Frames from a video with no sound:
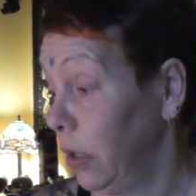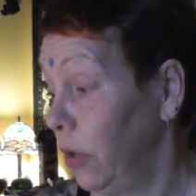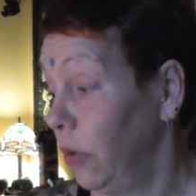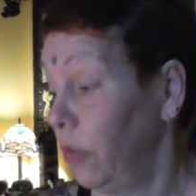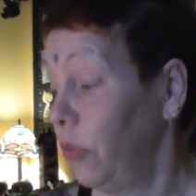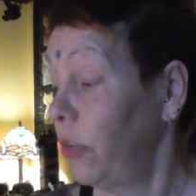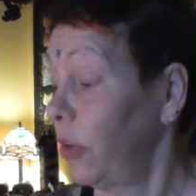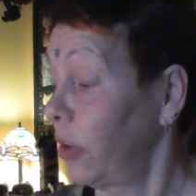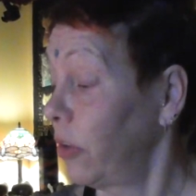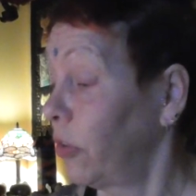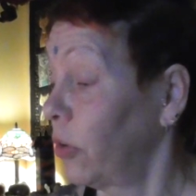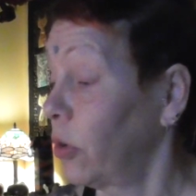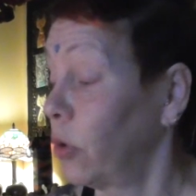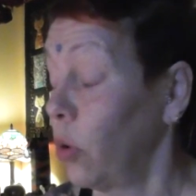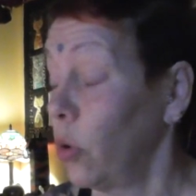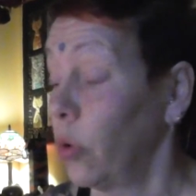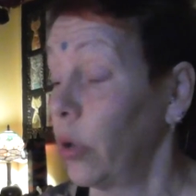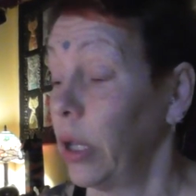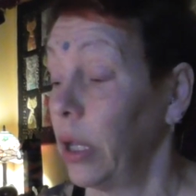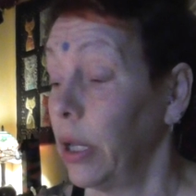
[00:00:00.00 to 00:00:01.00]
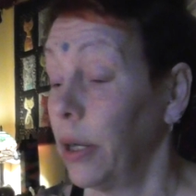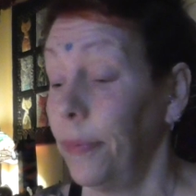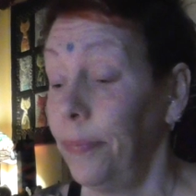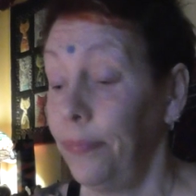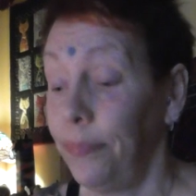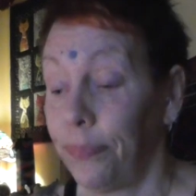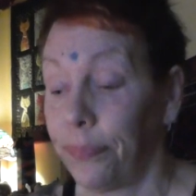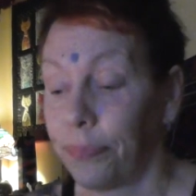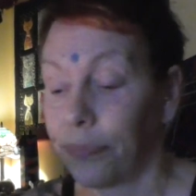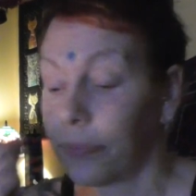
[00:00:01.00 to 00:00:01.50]
six o'clock
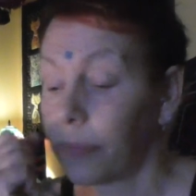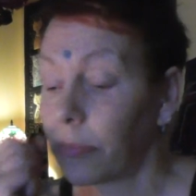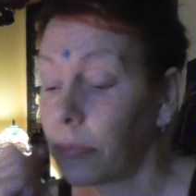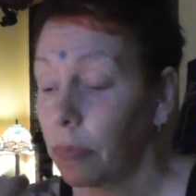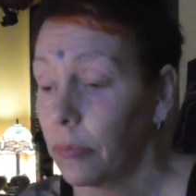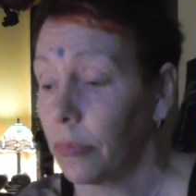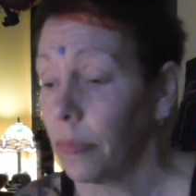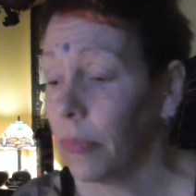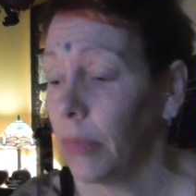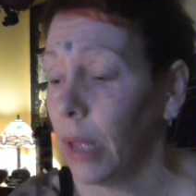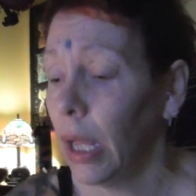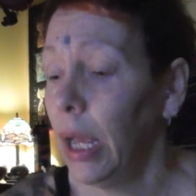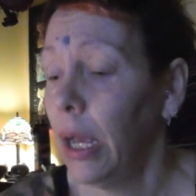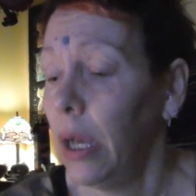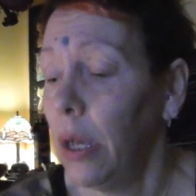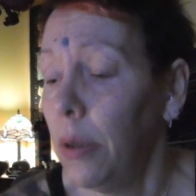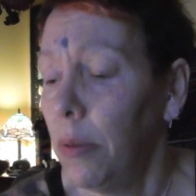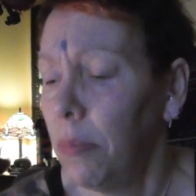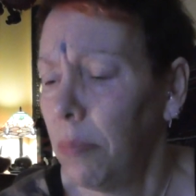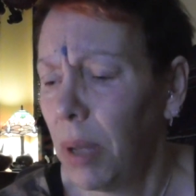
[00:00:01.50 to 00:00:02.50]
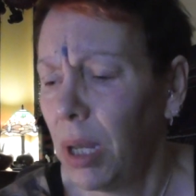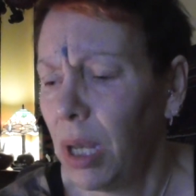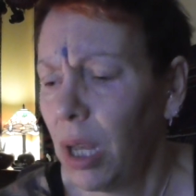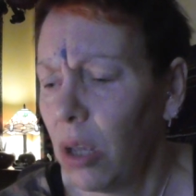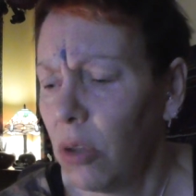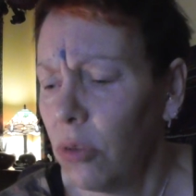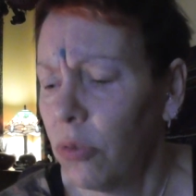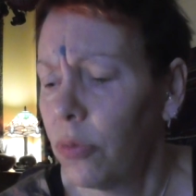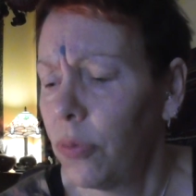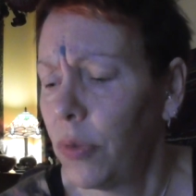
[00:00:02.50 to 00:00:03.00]
here. Uh, my
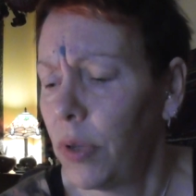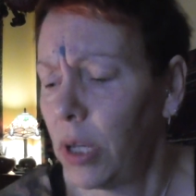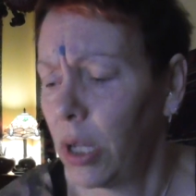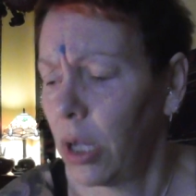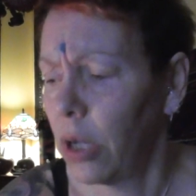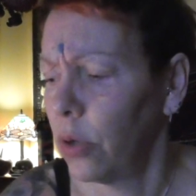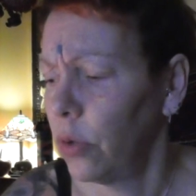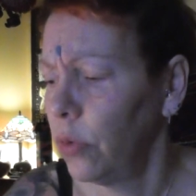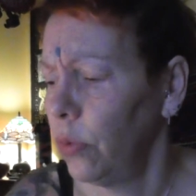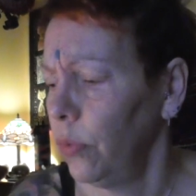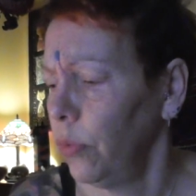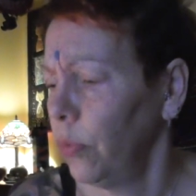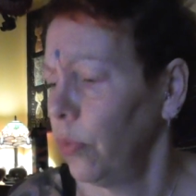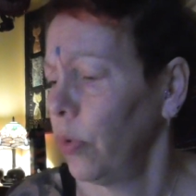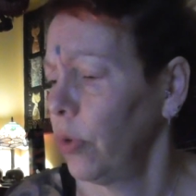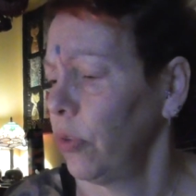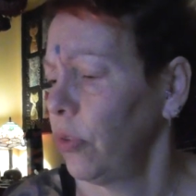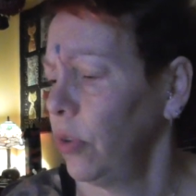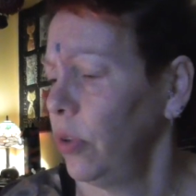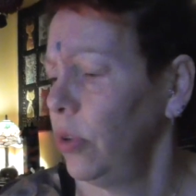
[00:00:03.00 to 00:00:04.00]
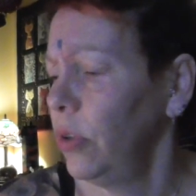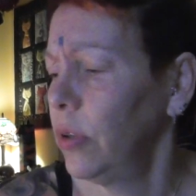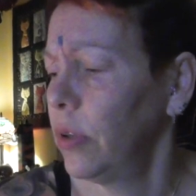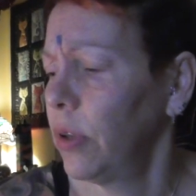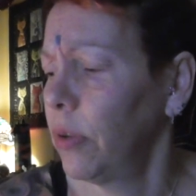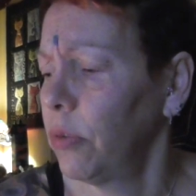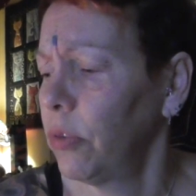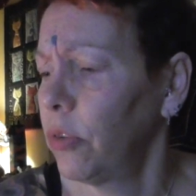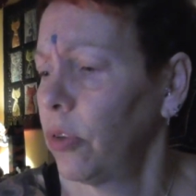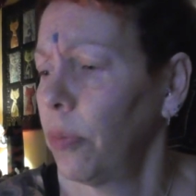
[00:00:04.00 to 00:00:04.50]
last video wasn't,
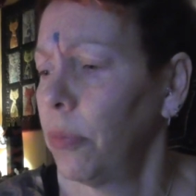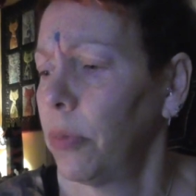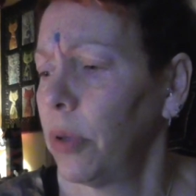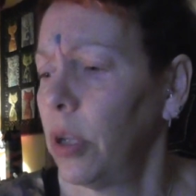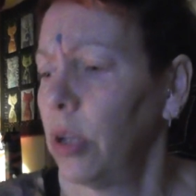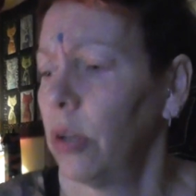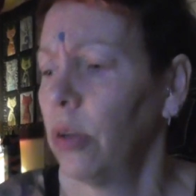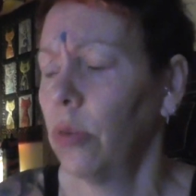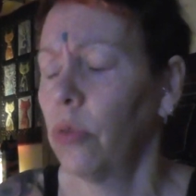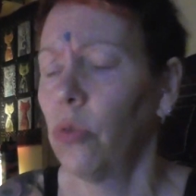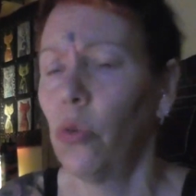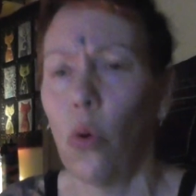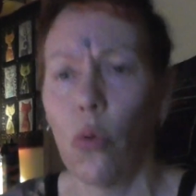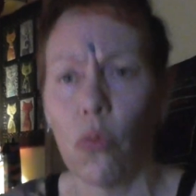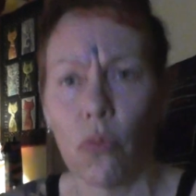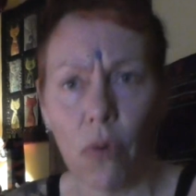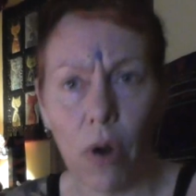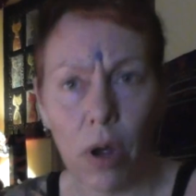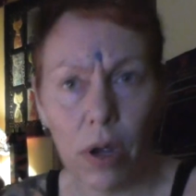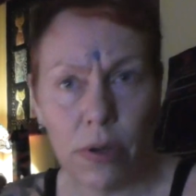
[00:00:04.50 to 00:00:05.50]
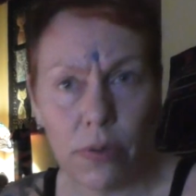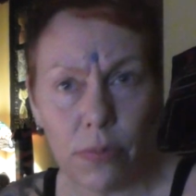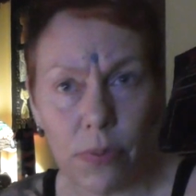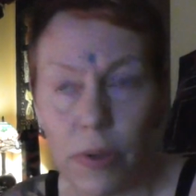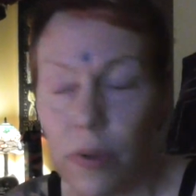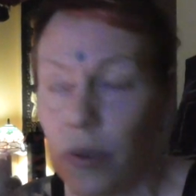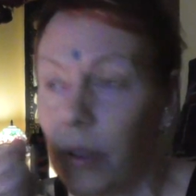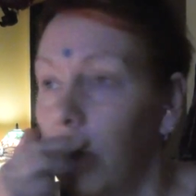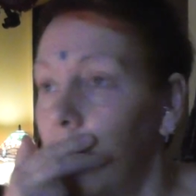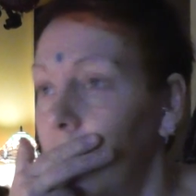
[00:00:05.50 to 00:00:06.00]
there was something not right
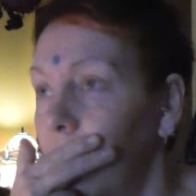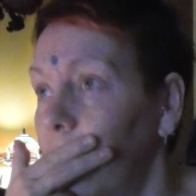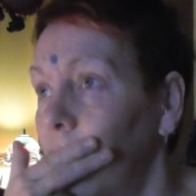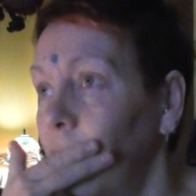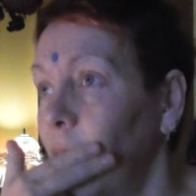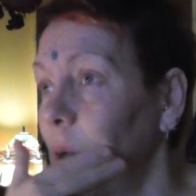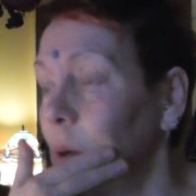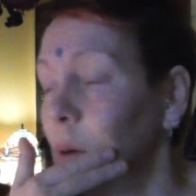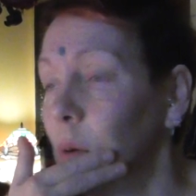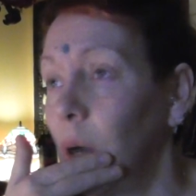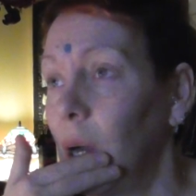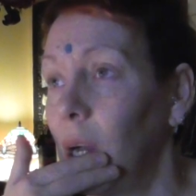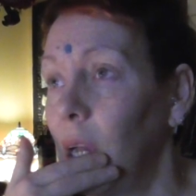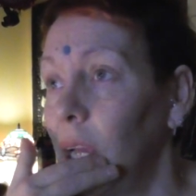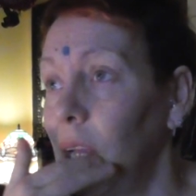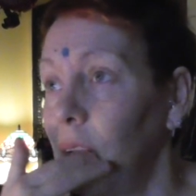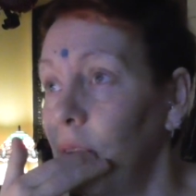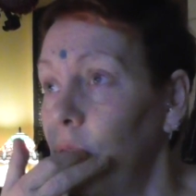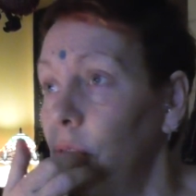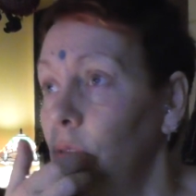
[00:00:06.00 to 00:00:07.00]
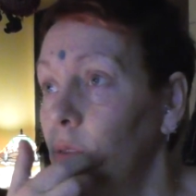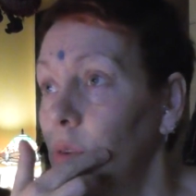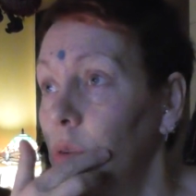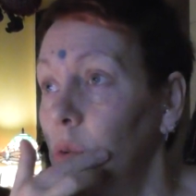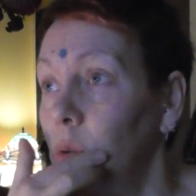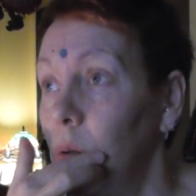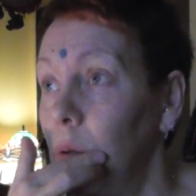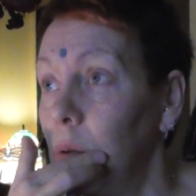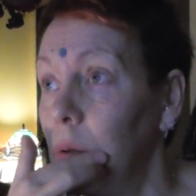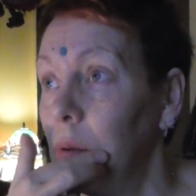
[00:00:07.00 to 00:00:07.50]
with it, so I had
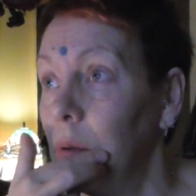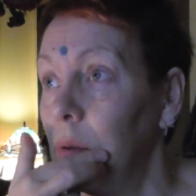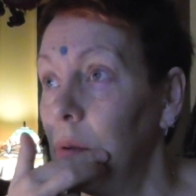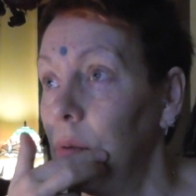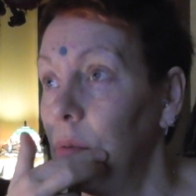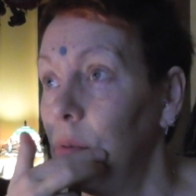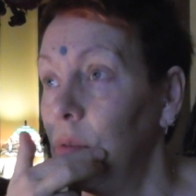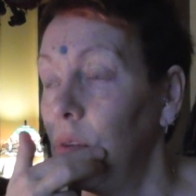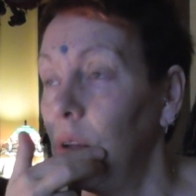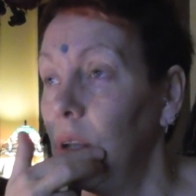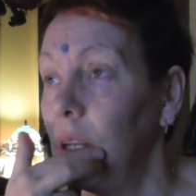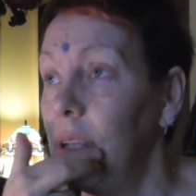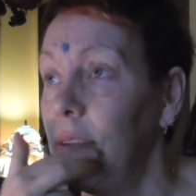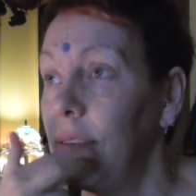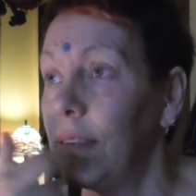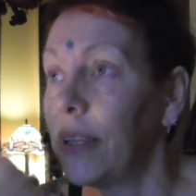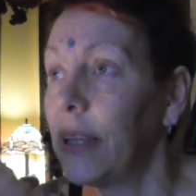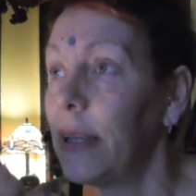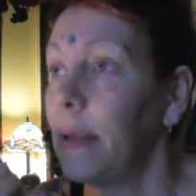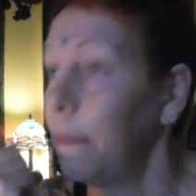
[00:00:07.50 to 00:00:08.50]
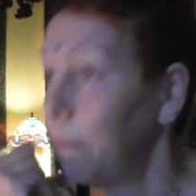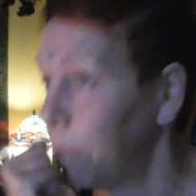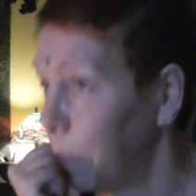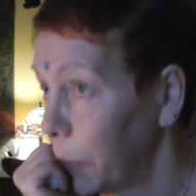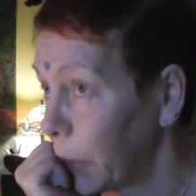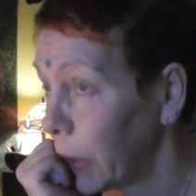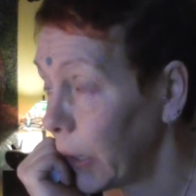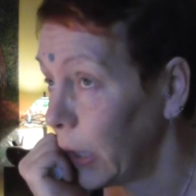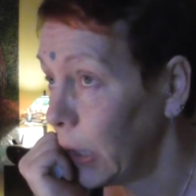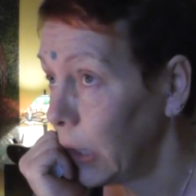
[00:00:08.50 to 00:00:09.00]
to delete it.
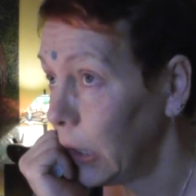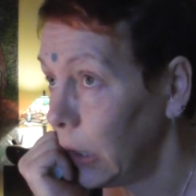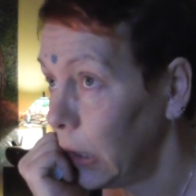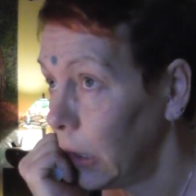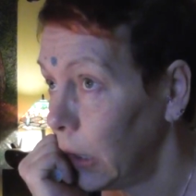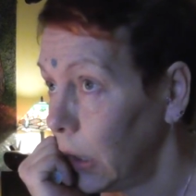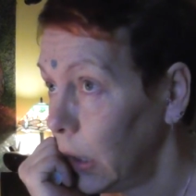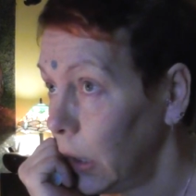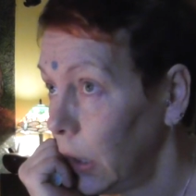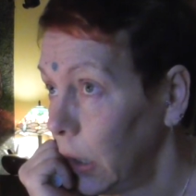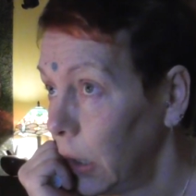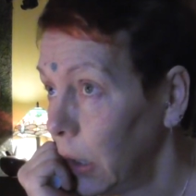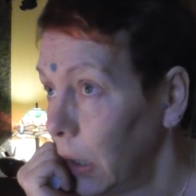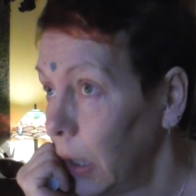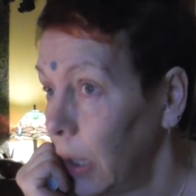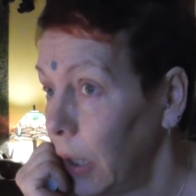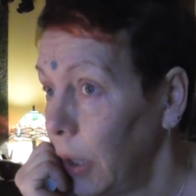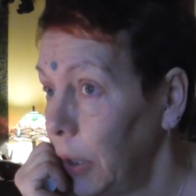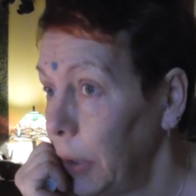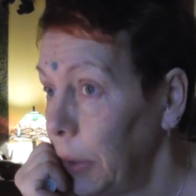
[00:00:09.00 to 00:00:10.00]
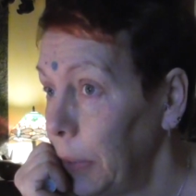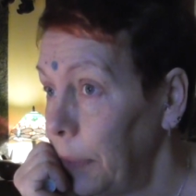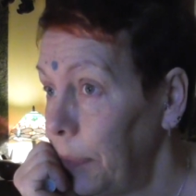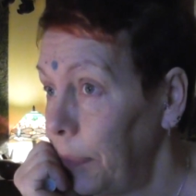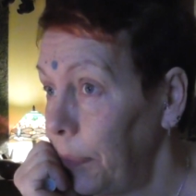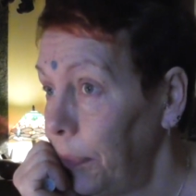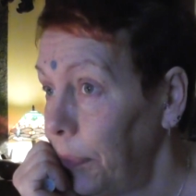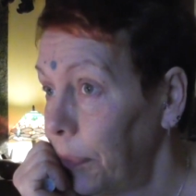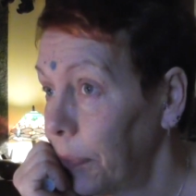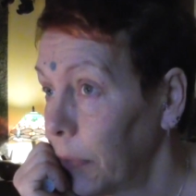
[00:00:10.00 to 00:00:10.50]

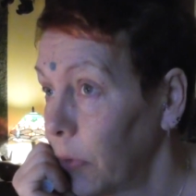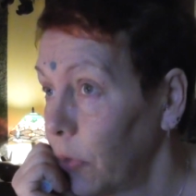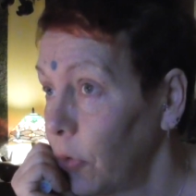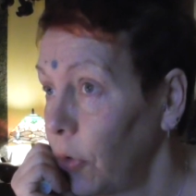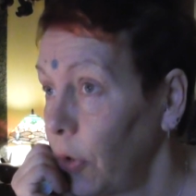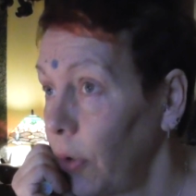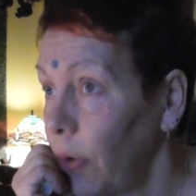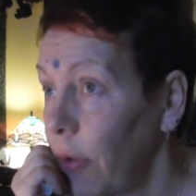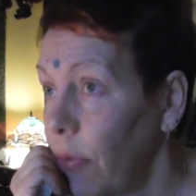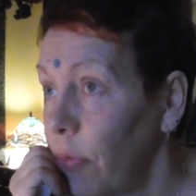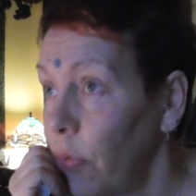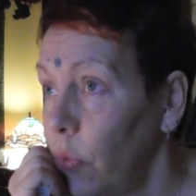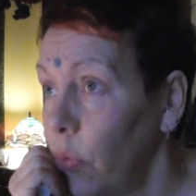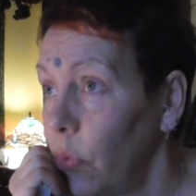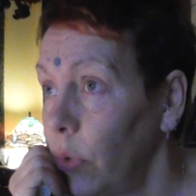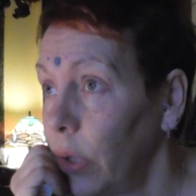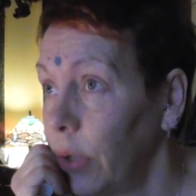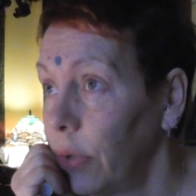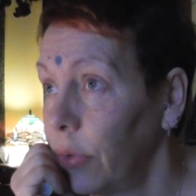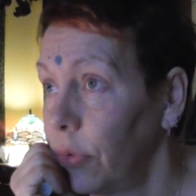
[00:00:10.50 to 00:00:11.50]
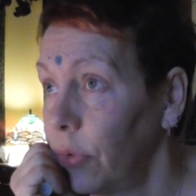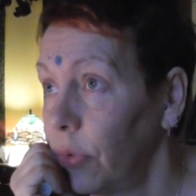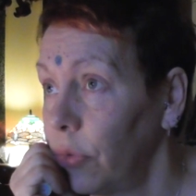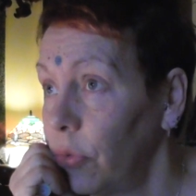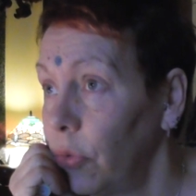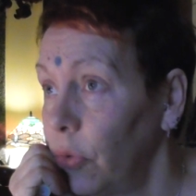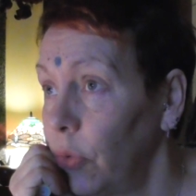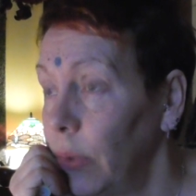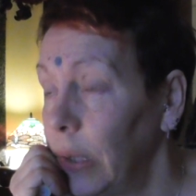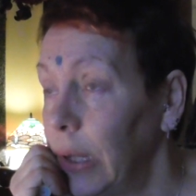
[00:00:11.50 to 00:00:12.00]
Um, so I thought I'll
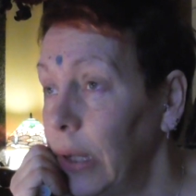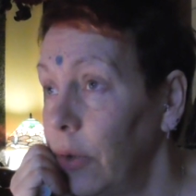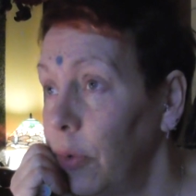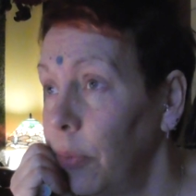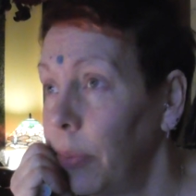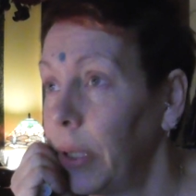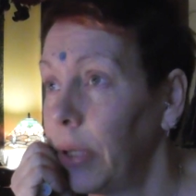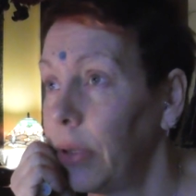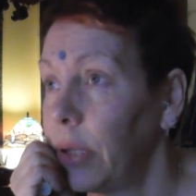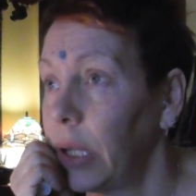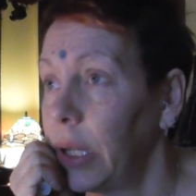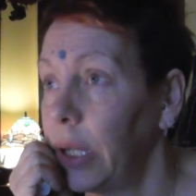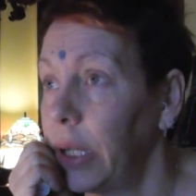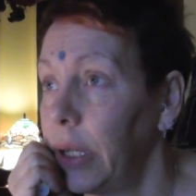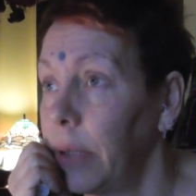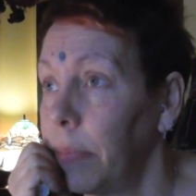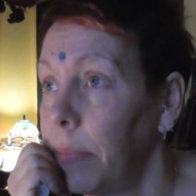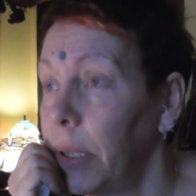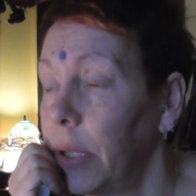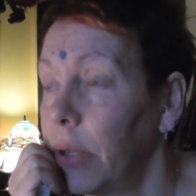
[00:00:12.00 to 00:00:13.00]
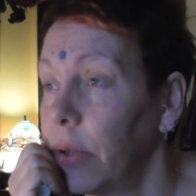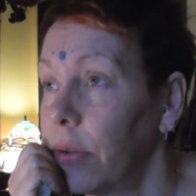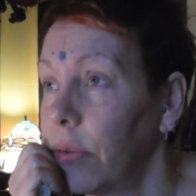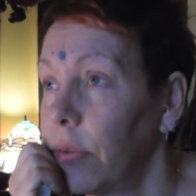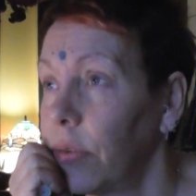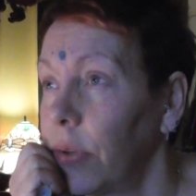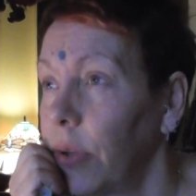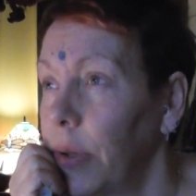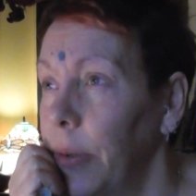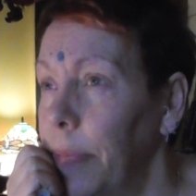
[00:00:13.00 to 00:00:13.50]
just do a little bit here
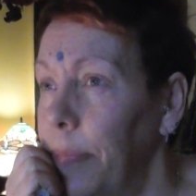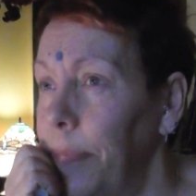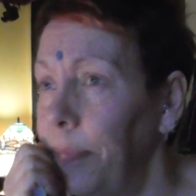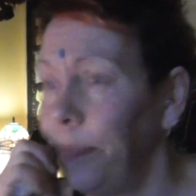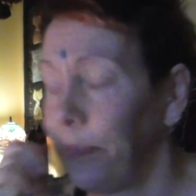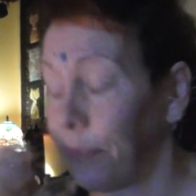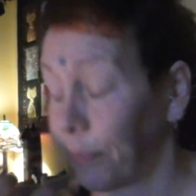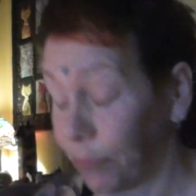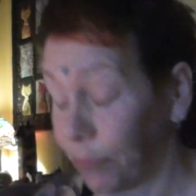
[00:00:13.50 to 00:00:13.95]
because, um,